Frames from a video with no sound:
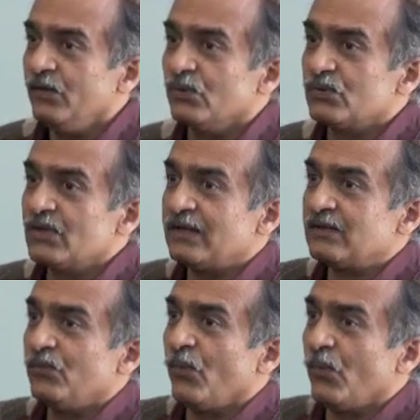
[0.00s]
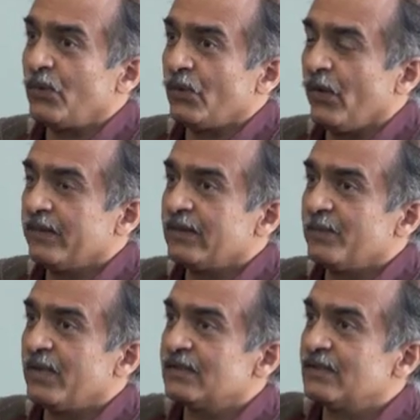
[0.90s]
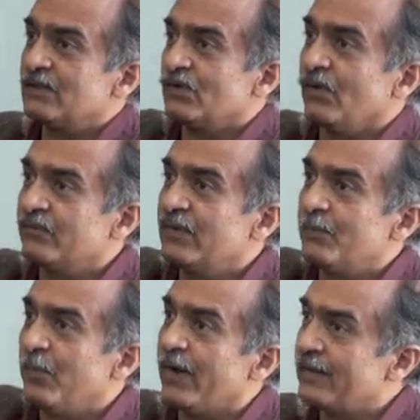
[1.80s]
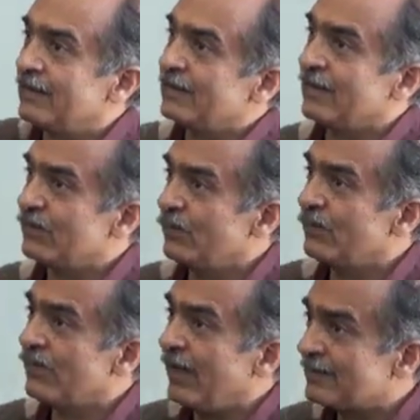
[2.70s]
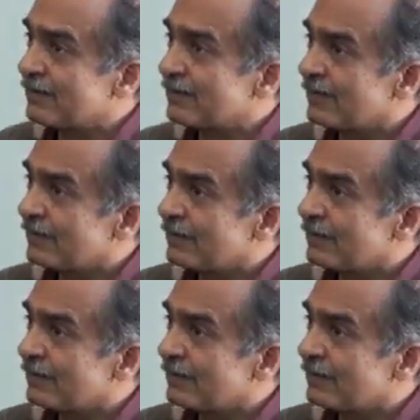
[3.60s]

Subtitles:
You just vote on the basis of the party that you trust.